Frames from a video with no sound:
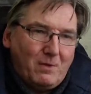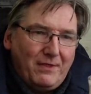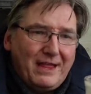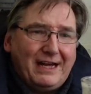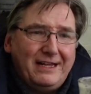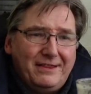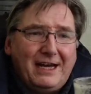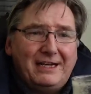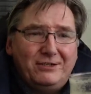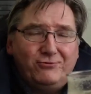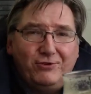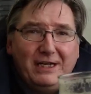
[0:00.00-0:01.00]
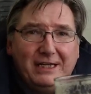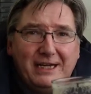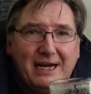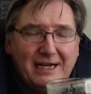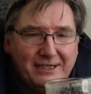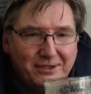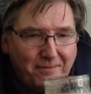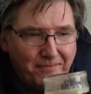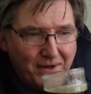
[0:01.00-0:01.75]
That is really nice.